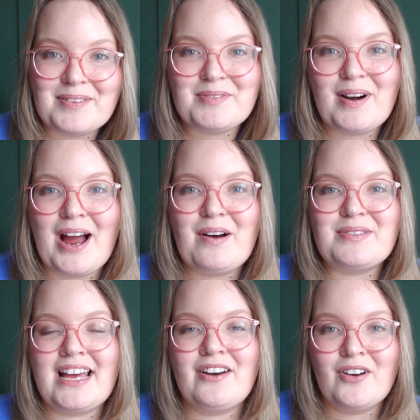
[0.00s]
them to our
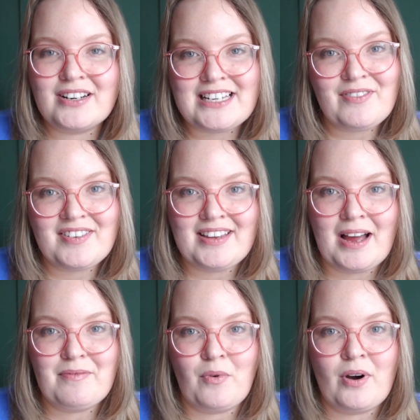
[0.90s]
house and hooked everything
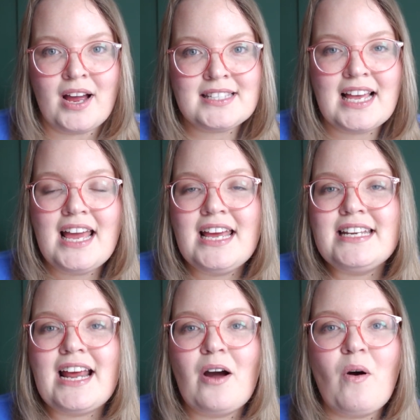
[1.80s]
up for us.
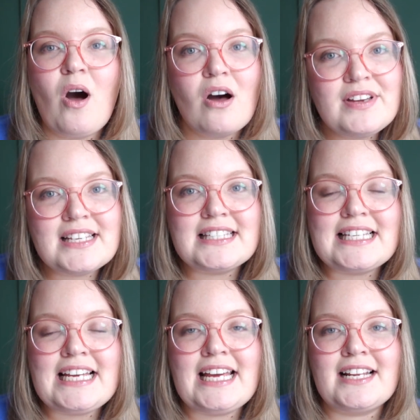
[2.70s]
Now,
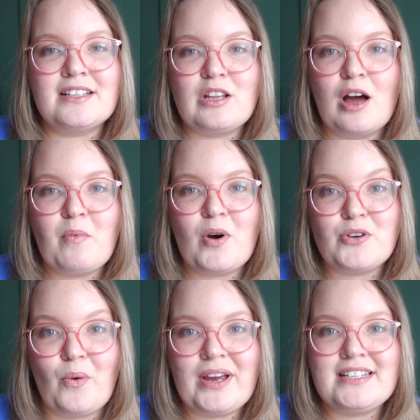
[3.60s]
obviously it is a lot more
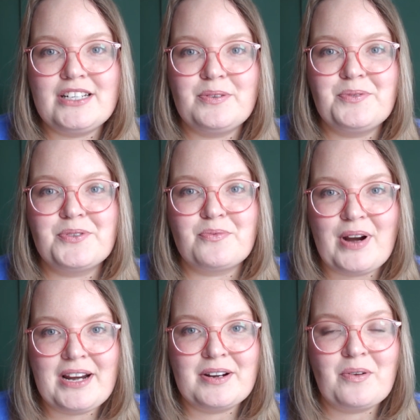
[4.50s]
annoying to use the
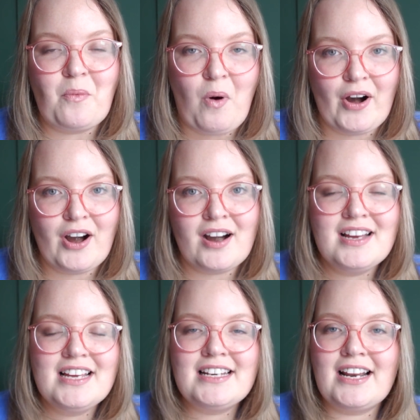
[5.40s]
rain water
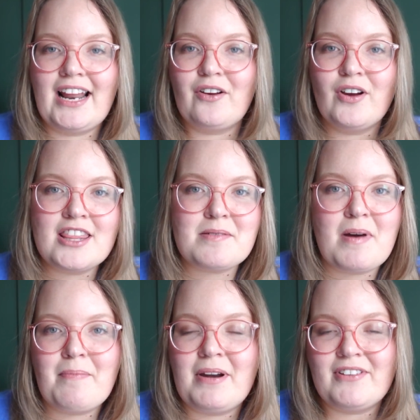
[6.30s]
and like hooking them
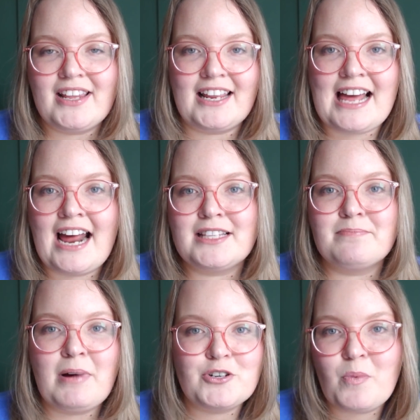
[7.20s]
up and everything like that. It's
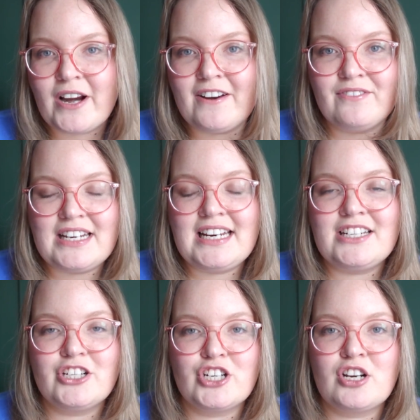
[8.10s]
much more
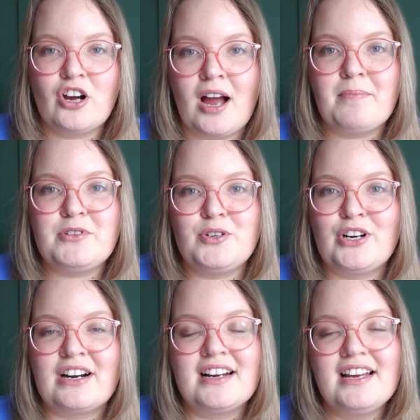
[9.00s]
convenient to just hook up to
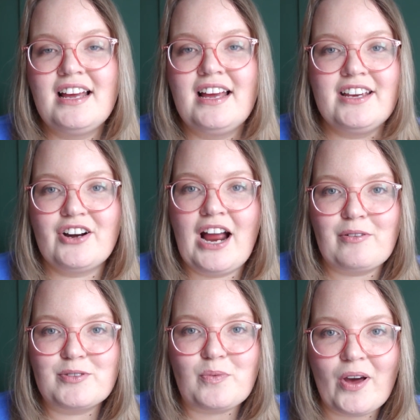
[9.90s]
your
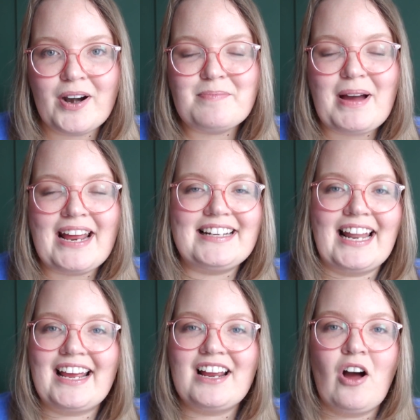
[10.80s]
house water, but
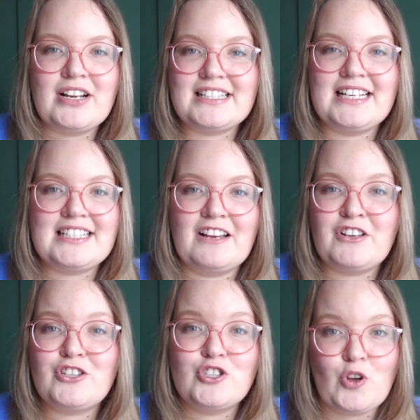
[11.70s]
like honestly it saves
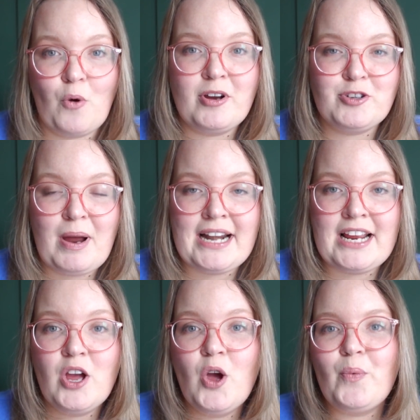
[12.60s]
us so much
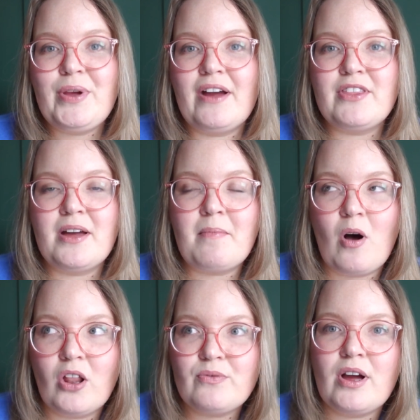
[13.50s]
money. We have them
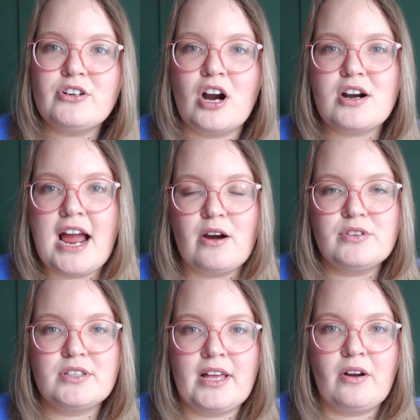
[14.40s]
all around our
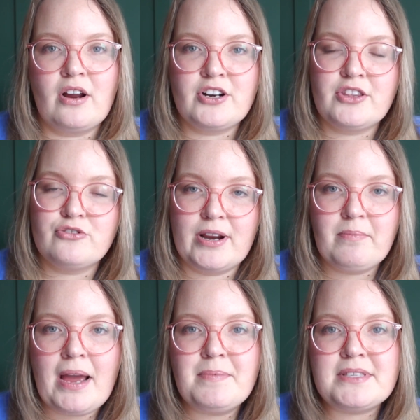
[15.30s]
house, like under the drain
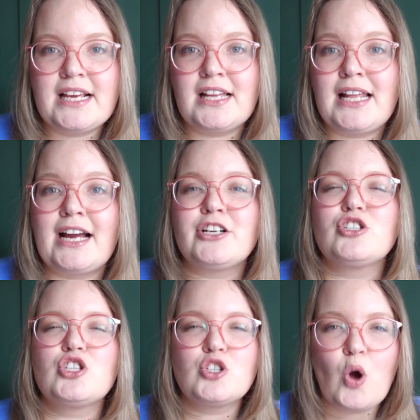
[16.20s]
pipes. They collect
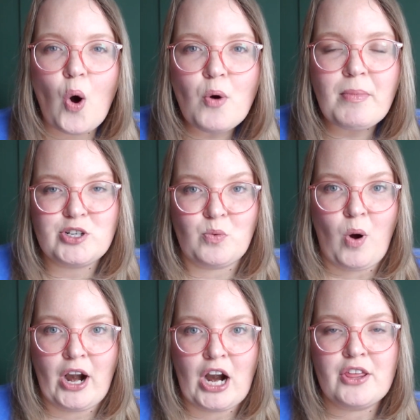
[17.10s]
so much
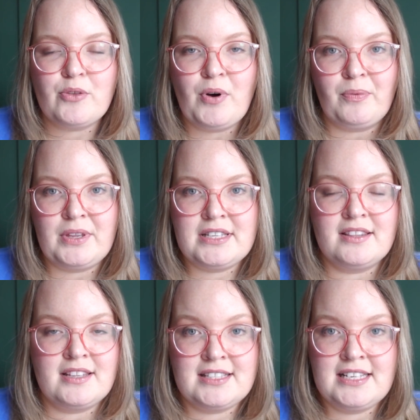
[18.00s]
water throughout
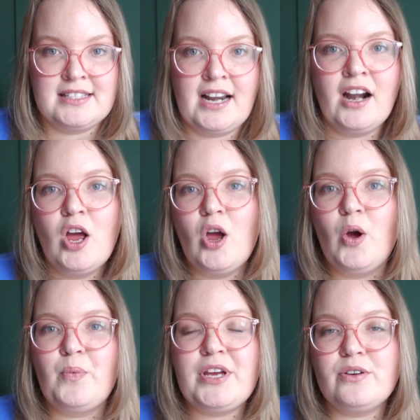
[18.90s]
the season.
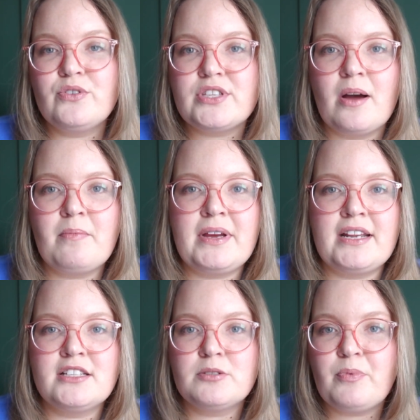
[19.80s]
We use them
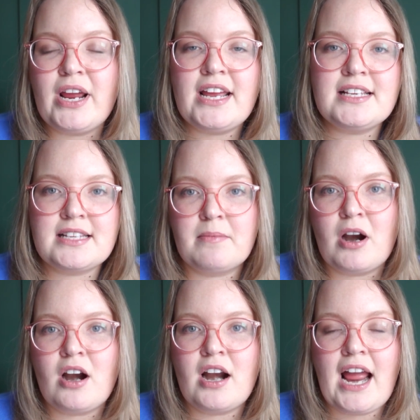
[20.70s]
in spring,
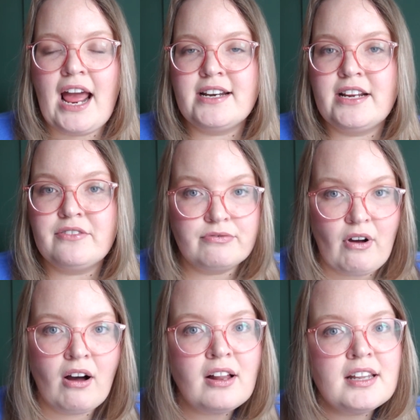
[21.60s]
summer, and in
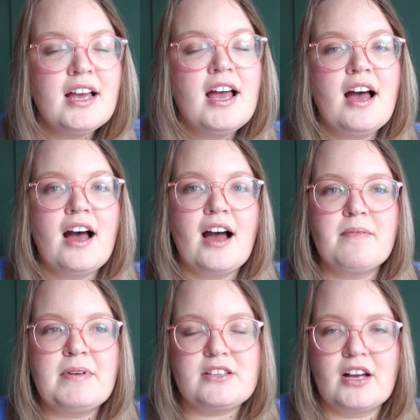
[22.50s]
fall,
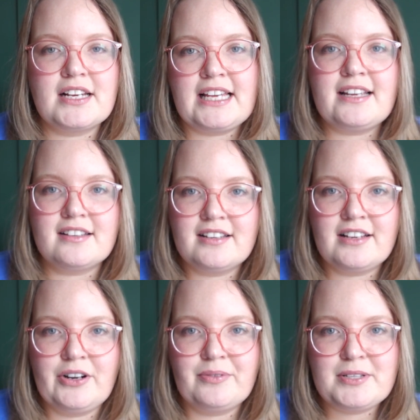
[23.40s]
as long as
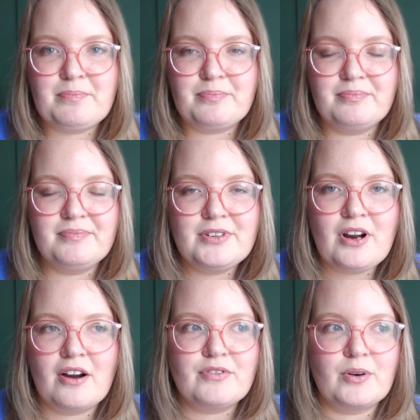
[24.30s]
it's
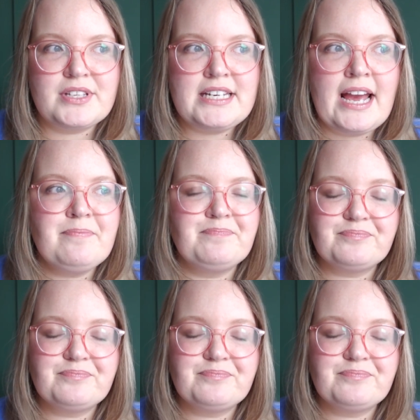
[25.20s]
not frozen yet.